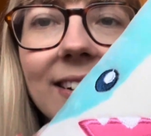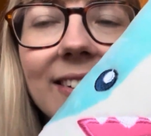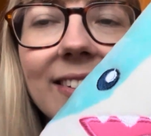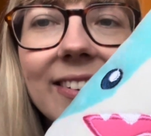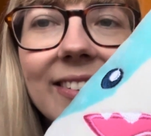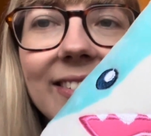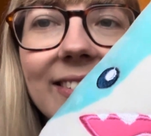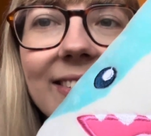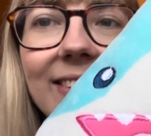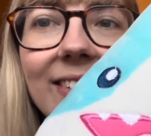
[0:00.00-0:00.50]

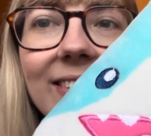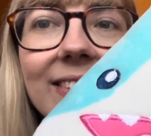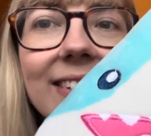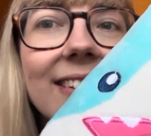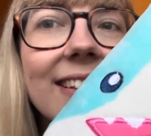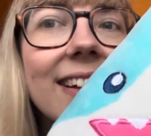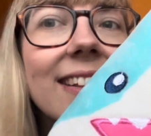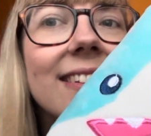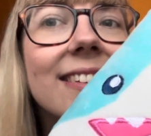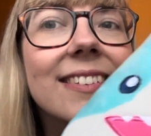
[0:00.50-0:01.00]
Just hold it
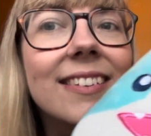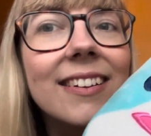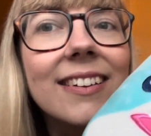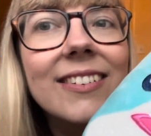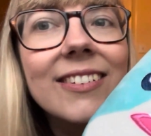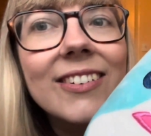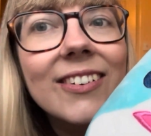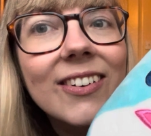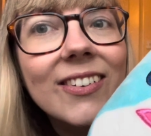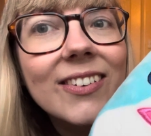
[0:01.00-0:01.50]
like this, like
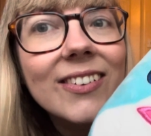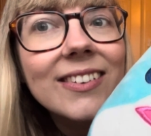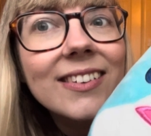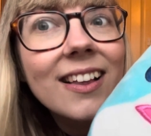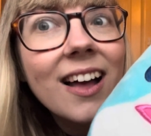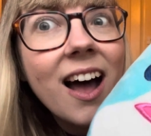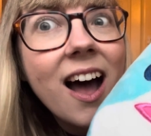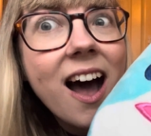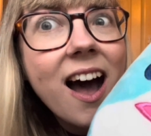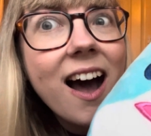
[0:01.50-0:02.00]
Jaws.
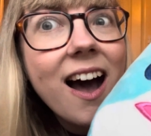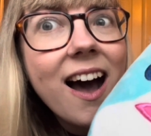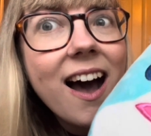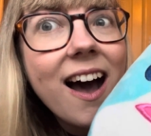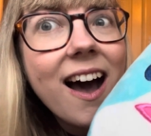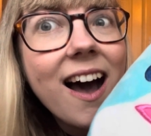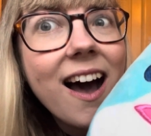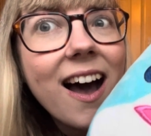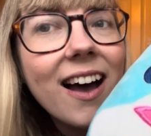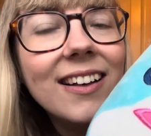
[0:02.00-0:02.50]

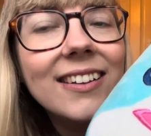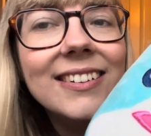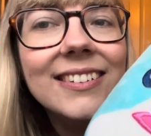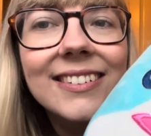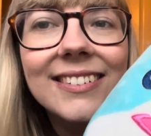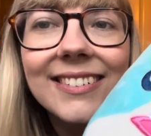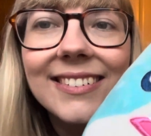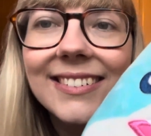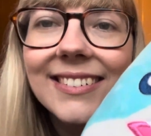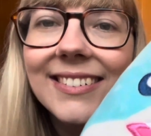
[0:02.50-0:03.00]
Okay,